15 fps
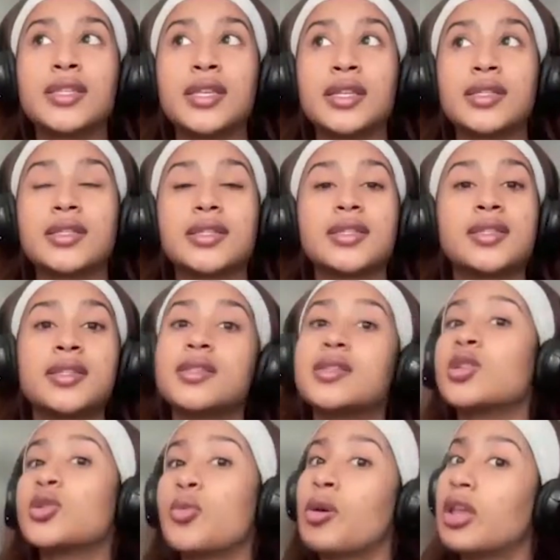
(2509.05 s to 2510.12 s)
since
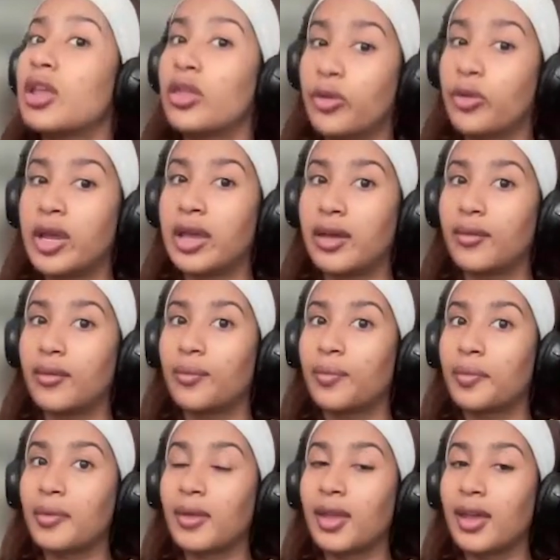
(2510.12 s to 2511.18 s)
season 23.
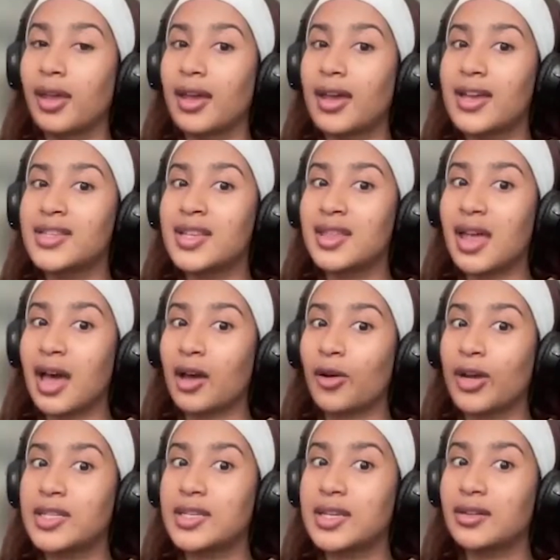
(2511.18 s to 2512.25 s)
Isn't
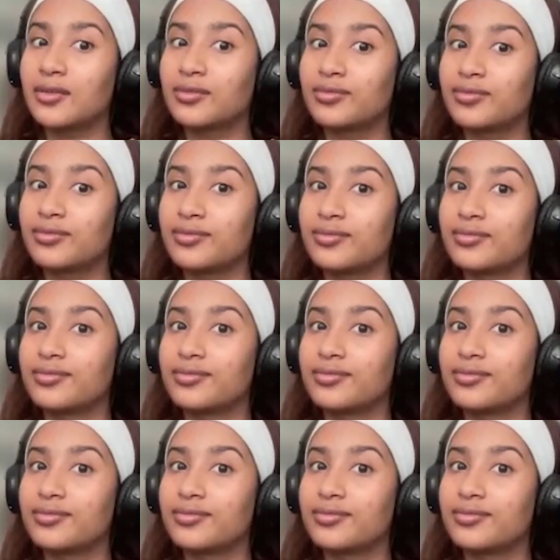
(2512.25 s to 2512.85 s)
that crazy?